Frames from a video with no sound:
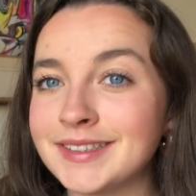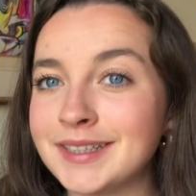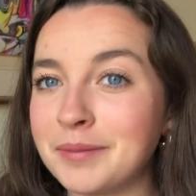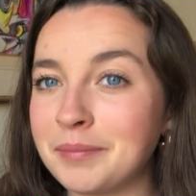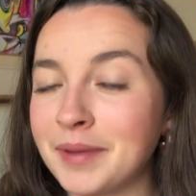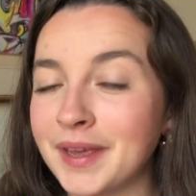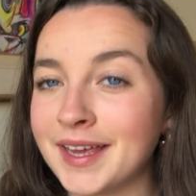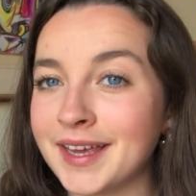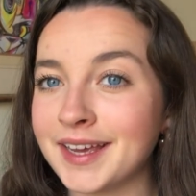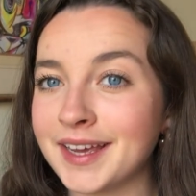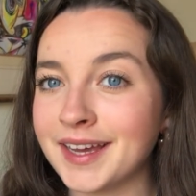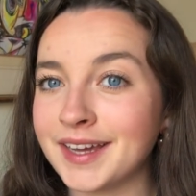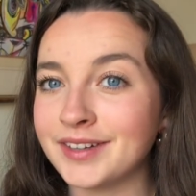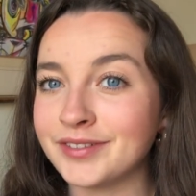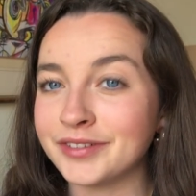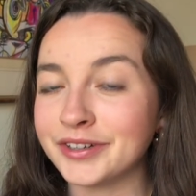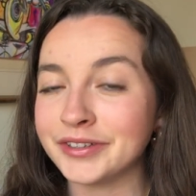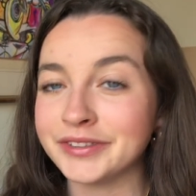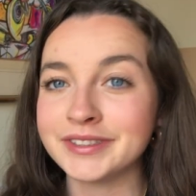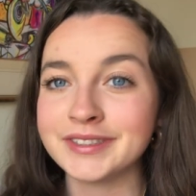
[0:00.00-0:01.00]
pink and
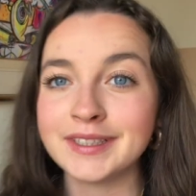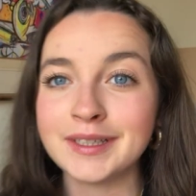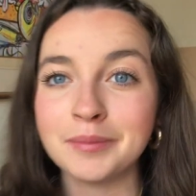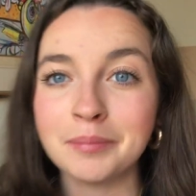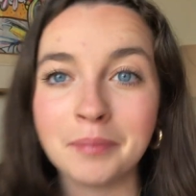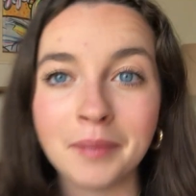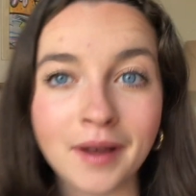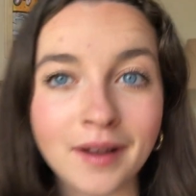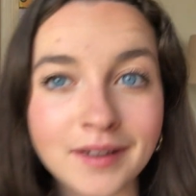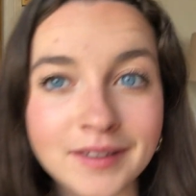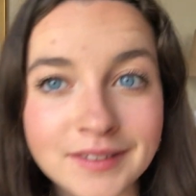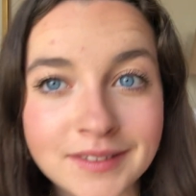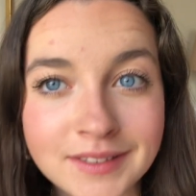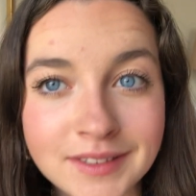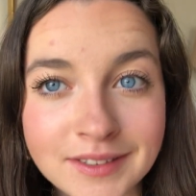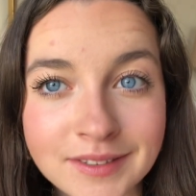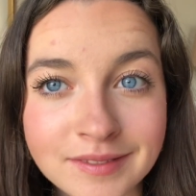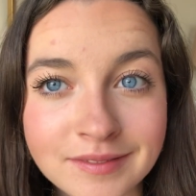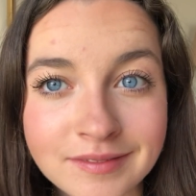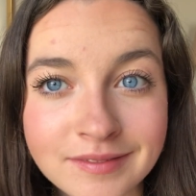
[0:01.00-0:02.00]
rosy,
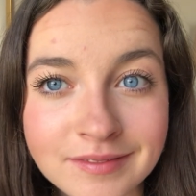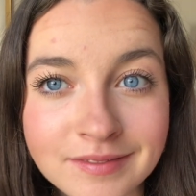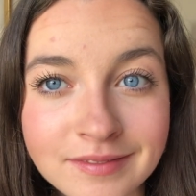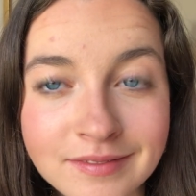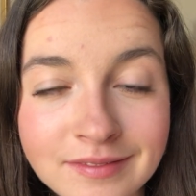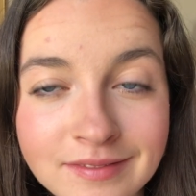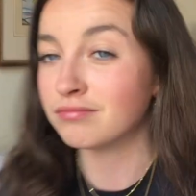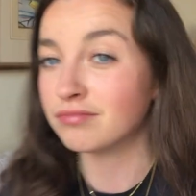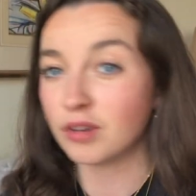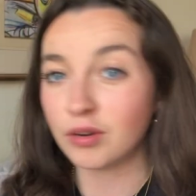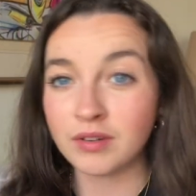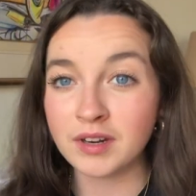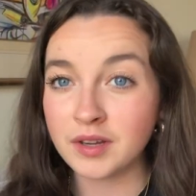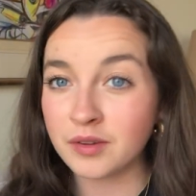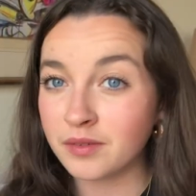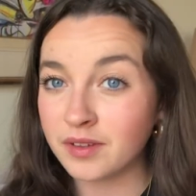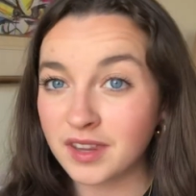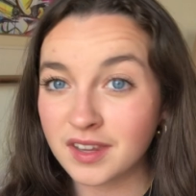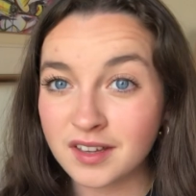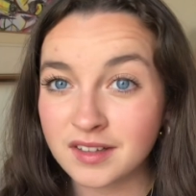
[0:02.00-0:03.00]
but we're rolling
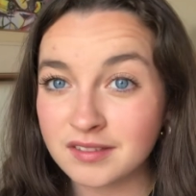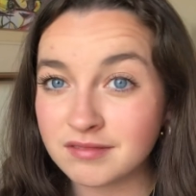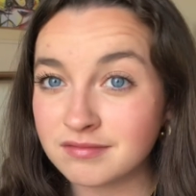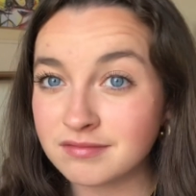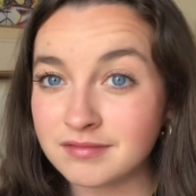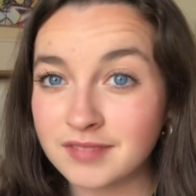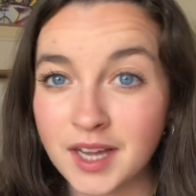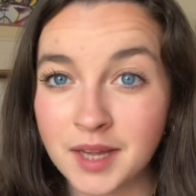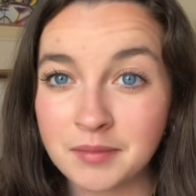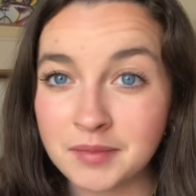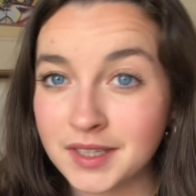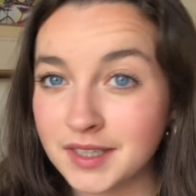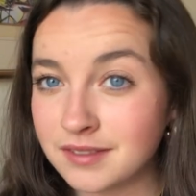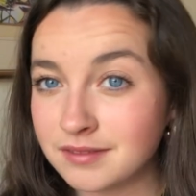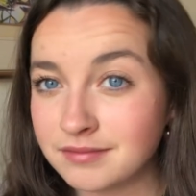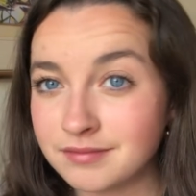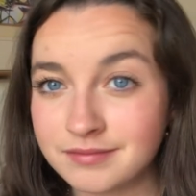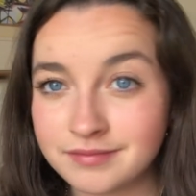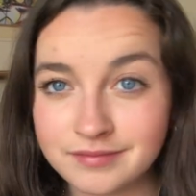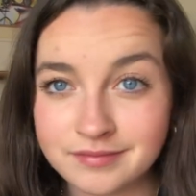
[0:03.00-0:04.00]
with it. I
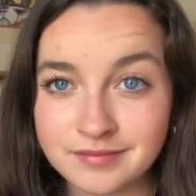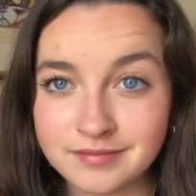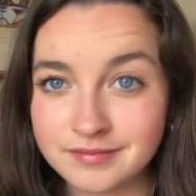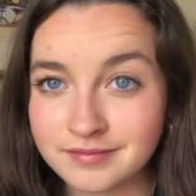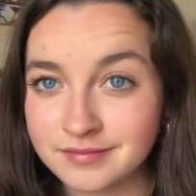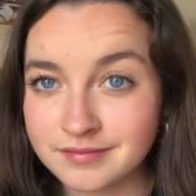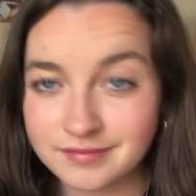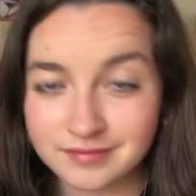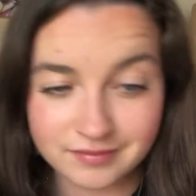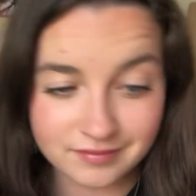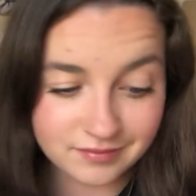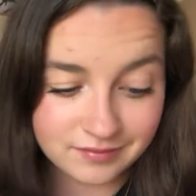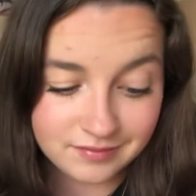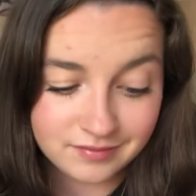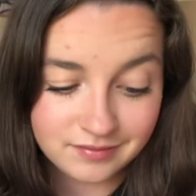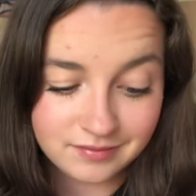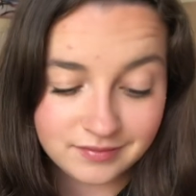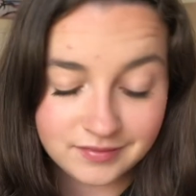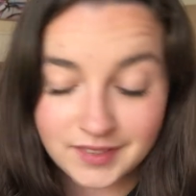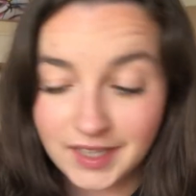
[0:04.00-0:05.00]
mean,
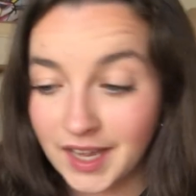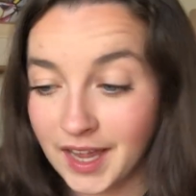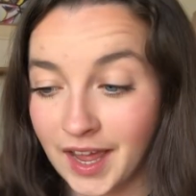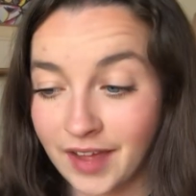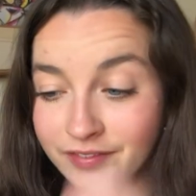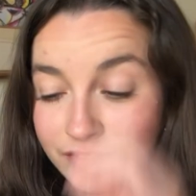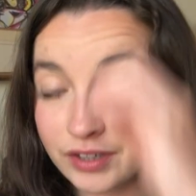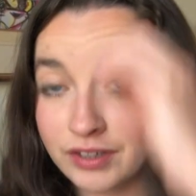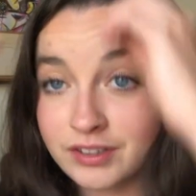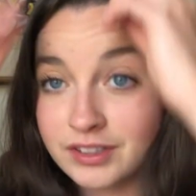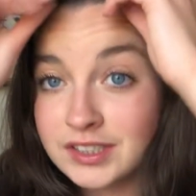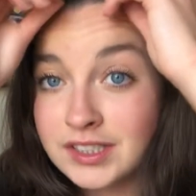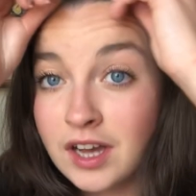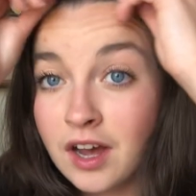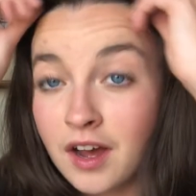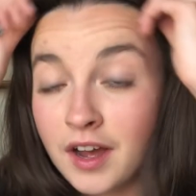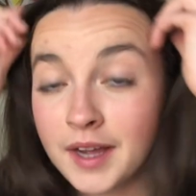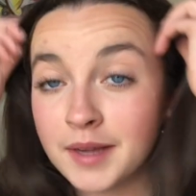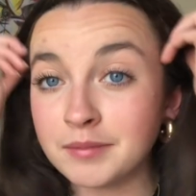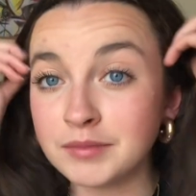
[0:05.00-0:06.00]
I haven't got
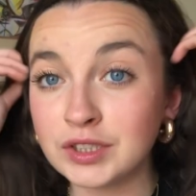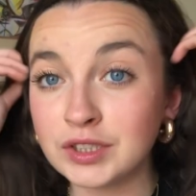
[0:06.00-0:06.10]
time